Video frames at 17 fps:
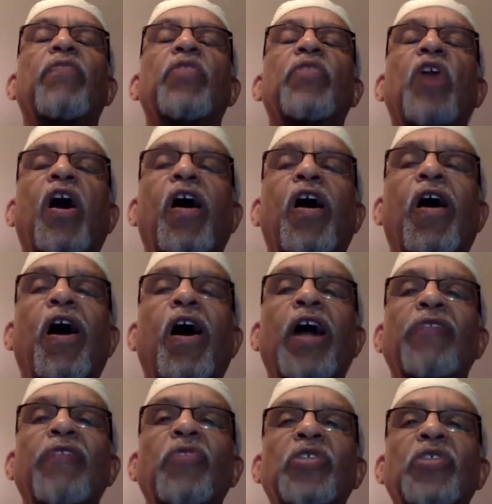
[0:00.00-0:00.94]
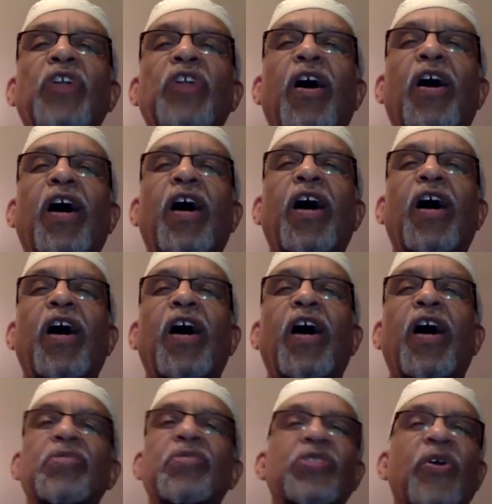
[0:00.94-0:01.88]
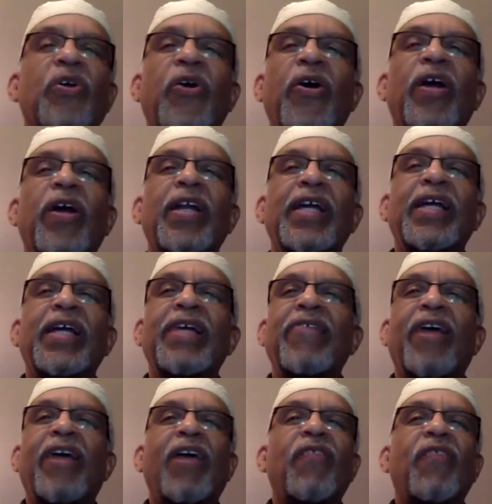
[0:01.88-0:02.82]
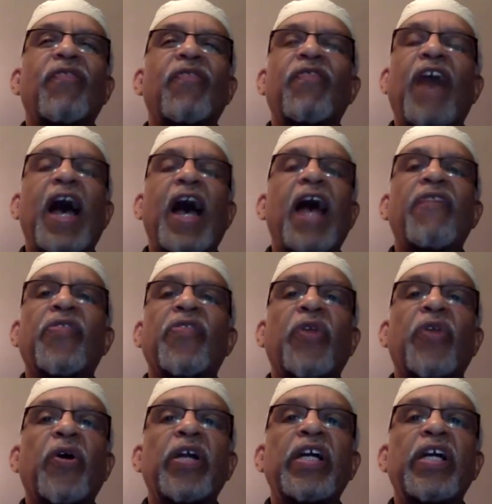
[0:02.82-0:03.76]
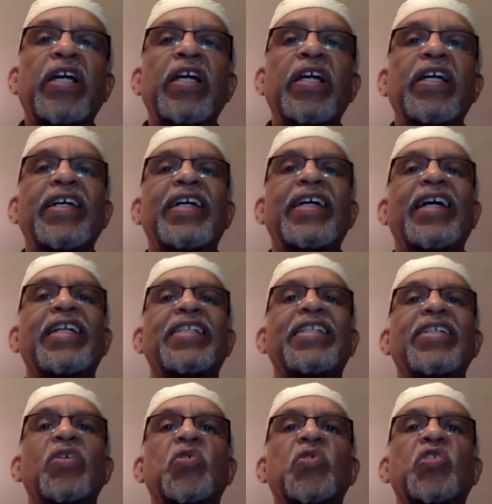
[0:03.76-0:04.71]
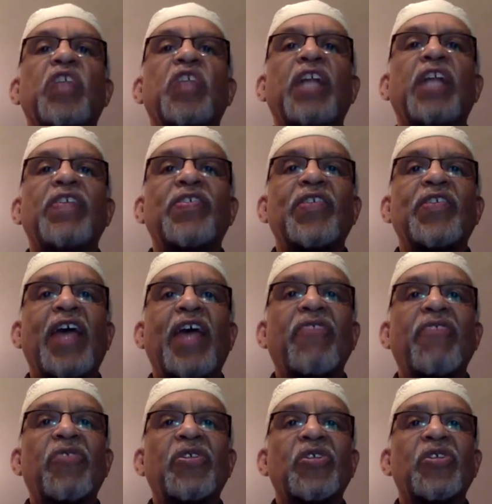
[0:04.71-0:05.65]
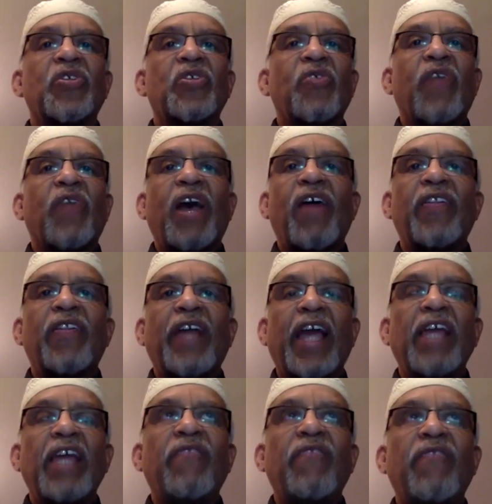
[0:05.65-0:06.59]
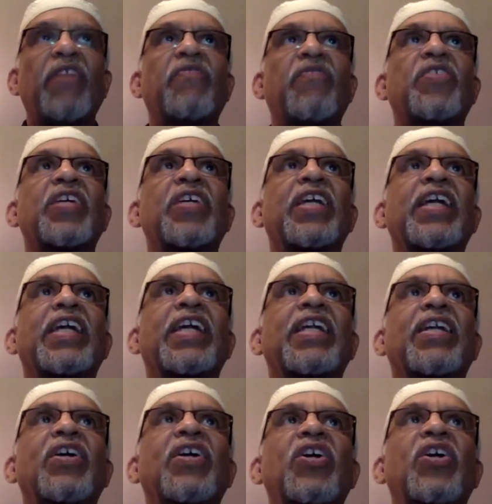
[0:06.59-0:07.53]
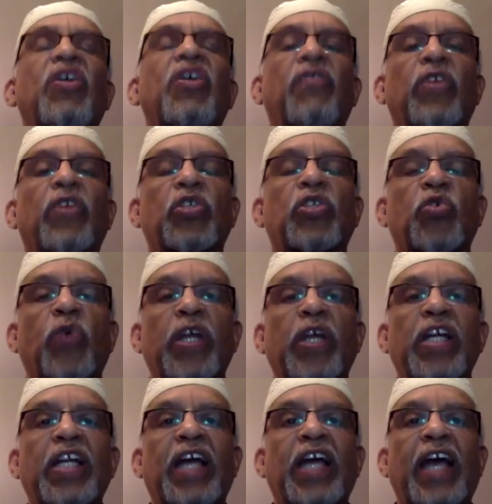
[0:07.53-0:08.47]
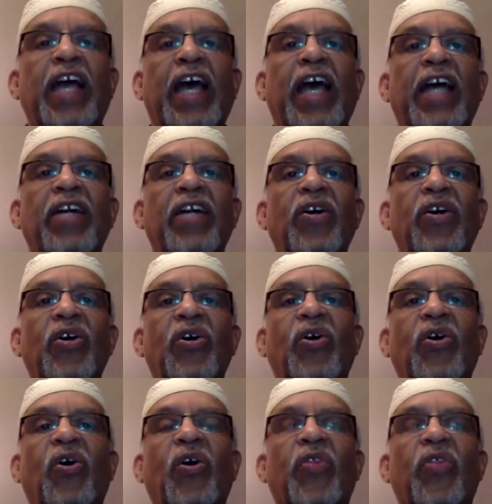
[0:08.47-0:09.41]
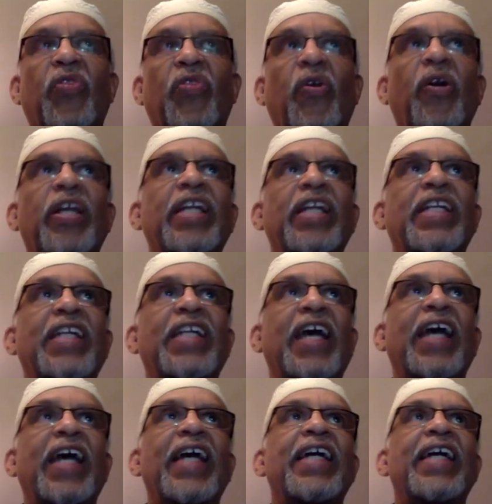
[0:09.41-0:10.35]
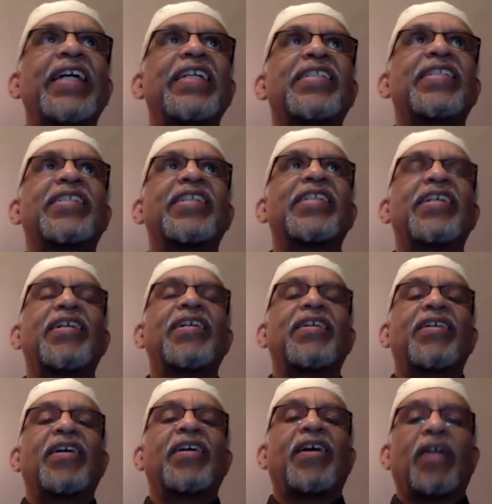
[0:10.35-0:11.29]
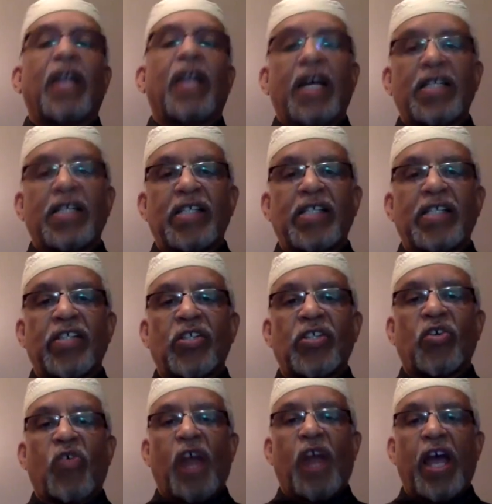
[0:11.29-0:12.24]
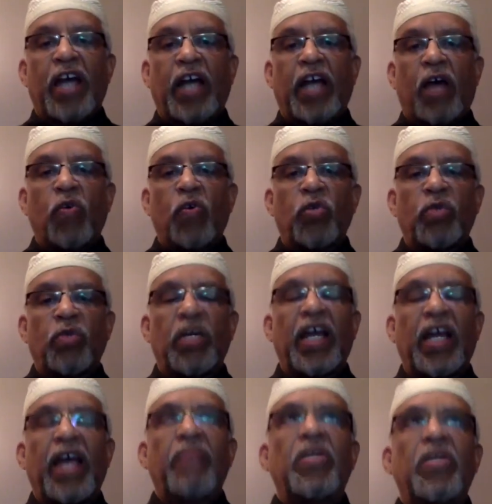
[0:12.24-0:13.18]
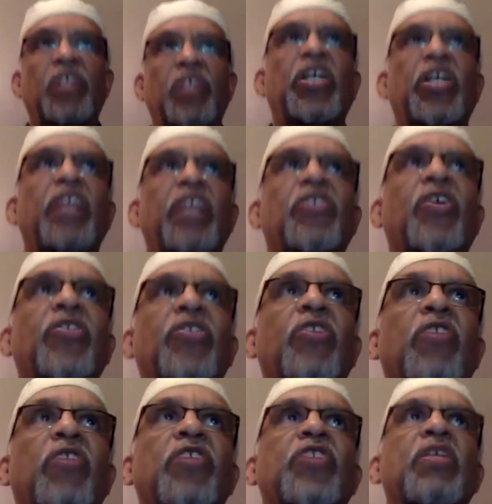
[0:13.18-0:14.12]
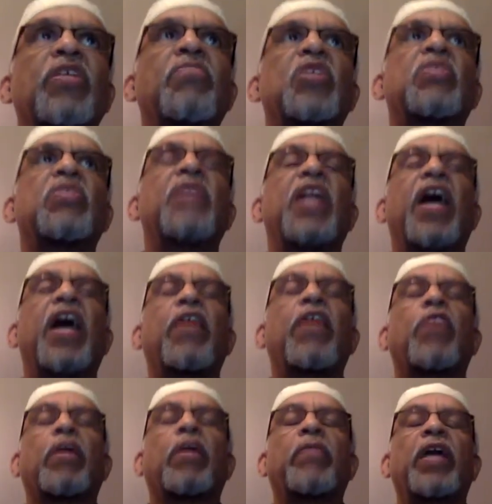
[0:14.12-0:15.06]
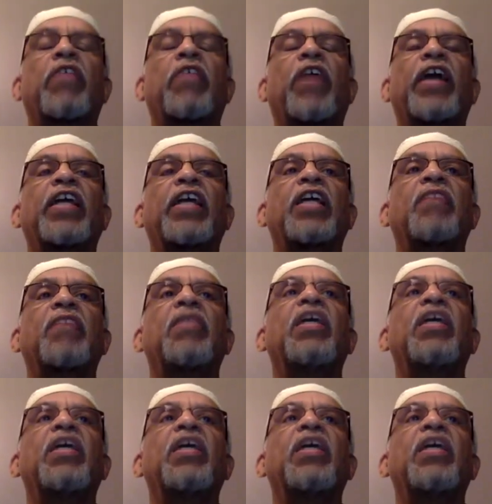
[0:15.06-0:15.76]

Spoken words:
dawn, which dawn comes early, around 5:30, until sunset, which is around 8:15, for 29 or 30 days. Allah says in the Quran, A'udhu billahi minash shaitanir rajim, bismillah ar-Rahman ar-Rahim.